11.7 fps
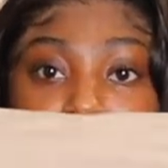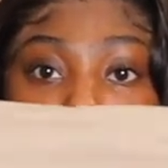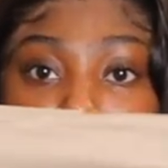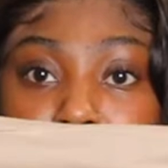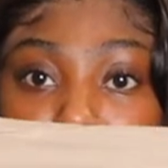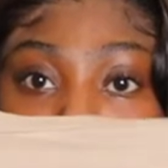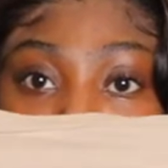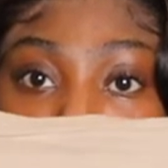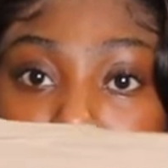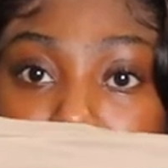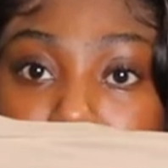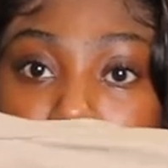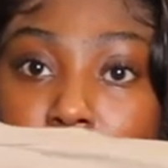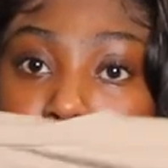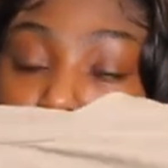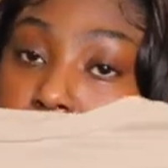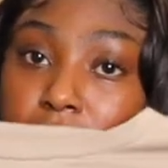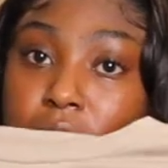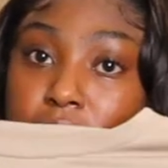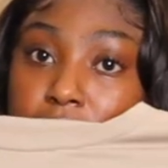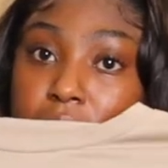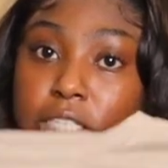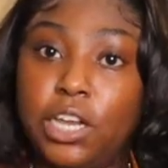So it just says Los
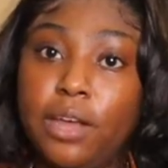Angeles.